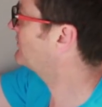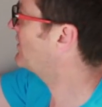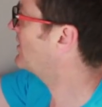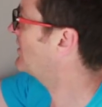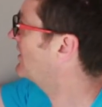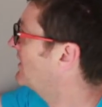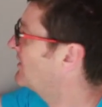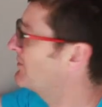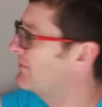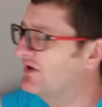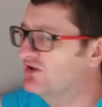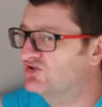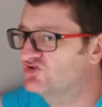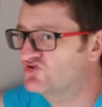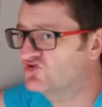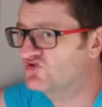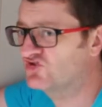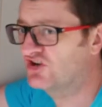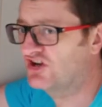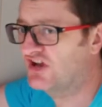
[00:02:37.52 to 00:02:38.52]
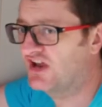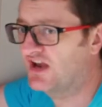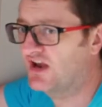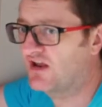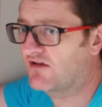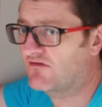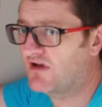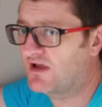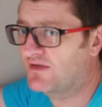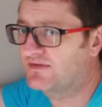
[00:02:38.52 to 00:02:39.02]
put a little bit of trunking
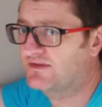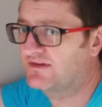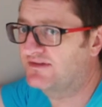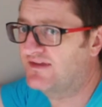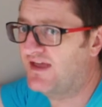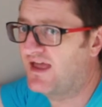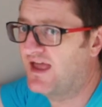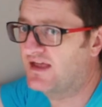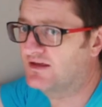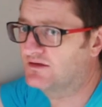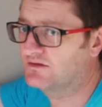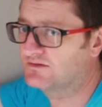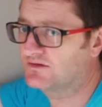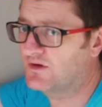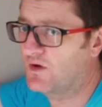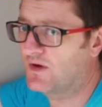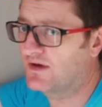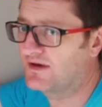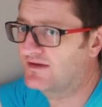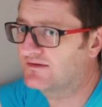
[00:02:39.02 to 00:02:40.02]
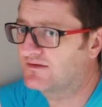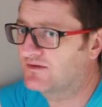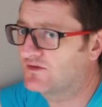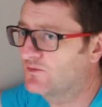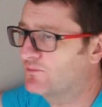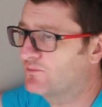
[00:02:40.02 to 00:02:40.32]
around the tails going into the